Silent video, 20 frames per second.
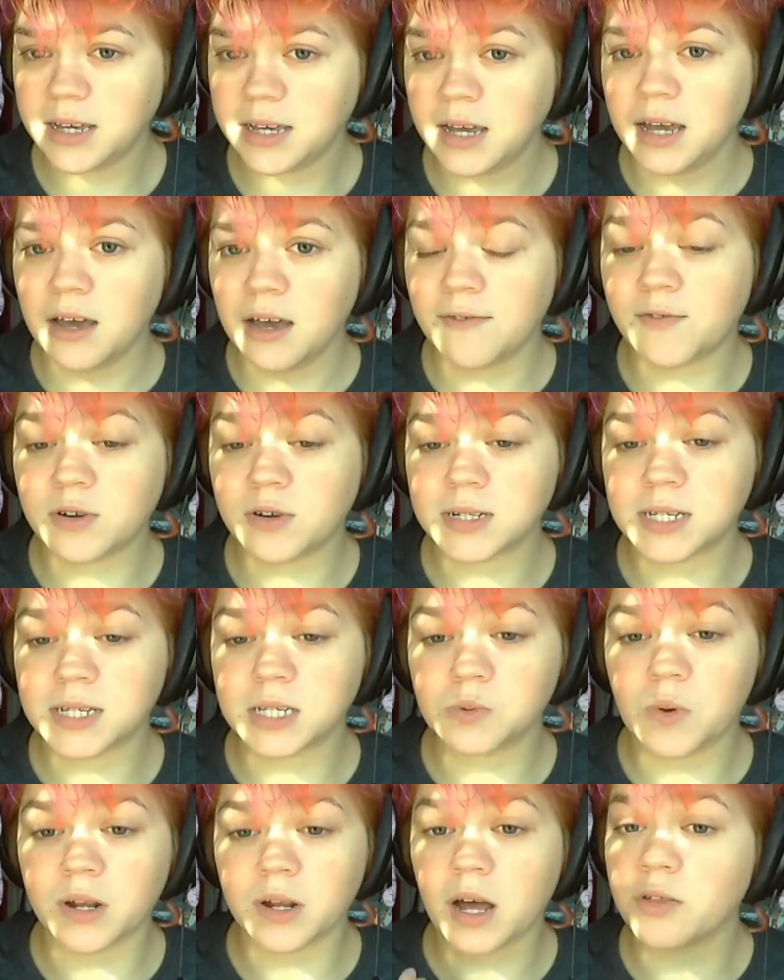versus
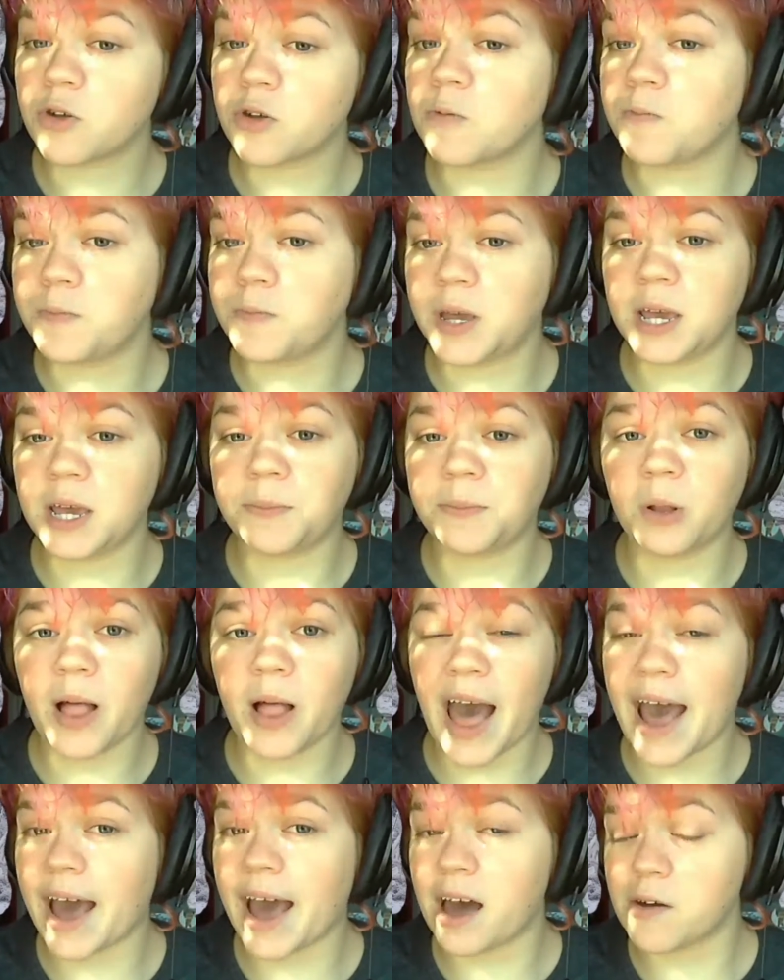what other people
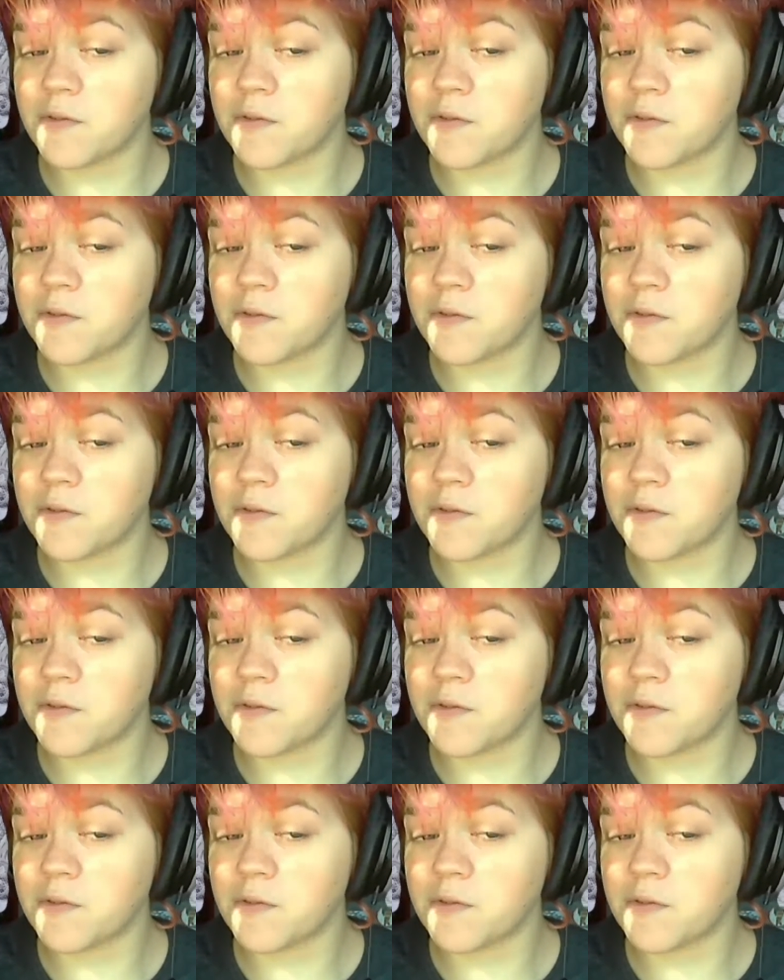have.